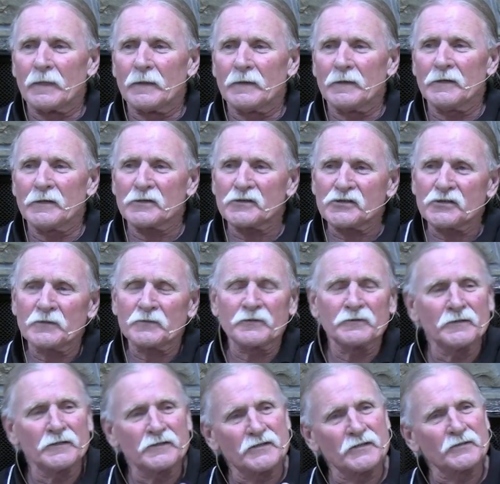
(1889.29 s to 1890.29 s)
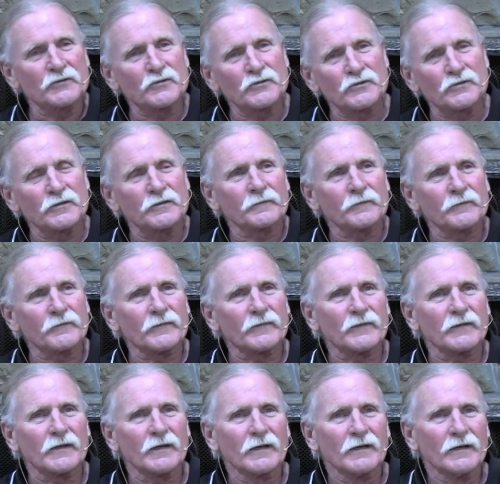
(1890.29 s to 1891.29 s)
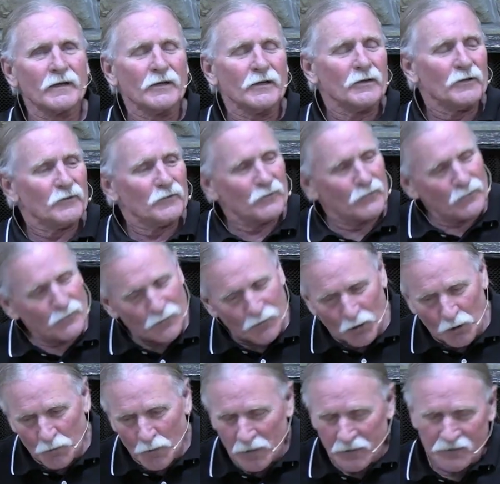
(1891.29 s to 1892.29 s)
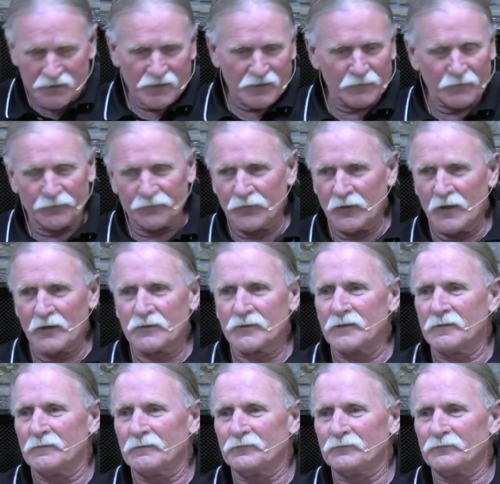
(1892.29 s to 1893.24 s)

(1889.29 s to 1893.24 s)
here's something that's interesting. Nobody's ever found it.